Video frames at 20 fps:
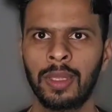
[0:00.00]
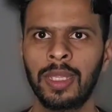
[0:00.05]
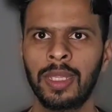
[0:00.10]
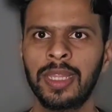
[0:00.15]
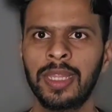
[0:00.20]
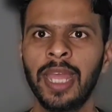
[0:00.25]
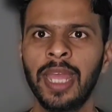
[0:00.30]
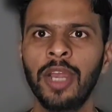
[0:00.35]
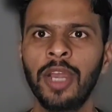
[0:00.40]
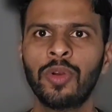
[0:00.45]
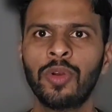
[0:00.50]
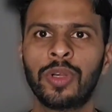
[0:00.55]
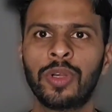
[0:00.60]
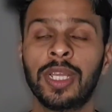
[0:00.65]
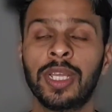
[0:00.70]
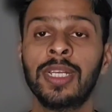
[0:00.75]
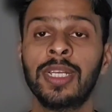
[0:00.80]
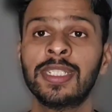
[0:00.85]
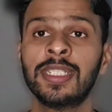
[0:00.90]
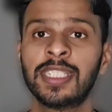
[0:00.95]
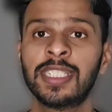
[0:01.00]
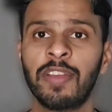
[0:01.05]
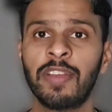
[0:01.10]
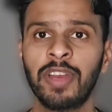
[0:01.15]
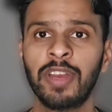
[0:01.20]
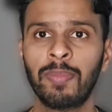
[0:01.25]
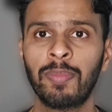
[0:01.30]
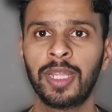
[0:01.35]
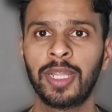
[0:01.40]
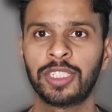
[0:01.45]
There are total
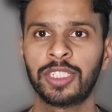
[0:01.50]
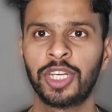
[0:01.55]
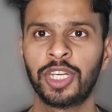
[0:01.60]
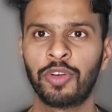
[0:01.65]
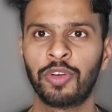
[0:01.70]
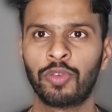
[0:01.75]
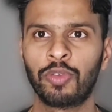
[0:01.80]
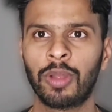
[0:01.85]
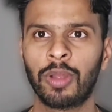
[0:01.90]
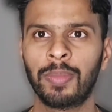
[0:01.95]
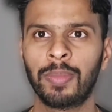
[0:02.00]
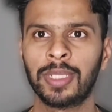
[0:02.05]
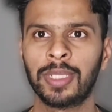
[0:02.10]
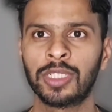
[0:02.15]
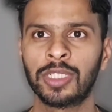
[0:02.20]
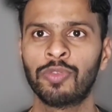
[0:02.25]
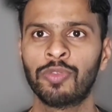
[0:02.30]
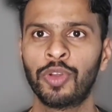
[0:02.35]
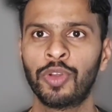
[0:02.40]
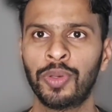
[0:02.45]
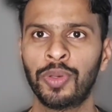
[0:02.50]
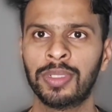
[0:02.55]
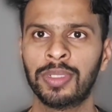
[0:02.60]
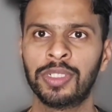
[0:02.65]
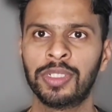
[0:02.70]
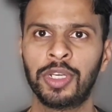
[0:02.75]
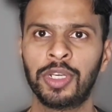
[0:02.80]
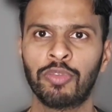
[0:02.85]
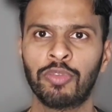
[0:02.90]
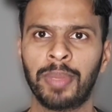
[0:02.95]
7 application requirements for
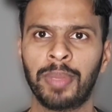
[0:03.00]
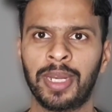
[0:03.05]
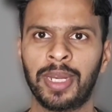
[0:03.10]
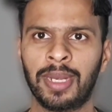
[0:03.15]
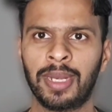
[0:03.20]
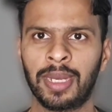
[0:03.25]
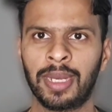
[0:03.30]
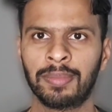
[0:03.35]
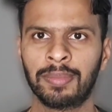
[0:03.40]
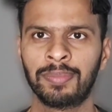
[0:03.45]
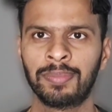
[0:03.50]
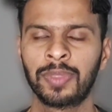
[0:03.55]
University of Maryland.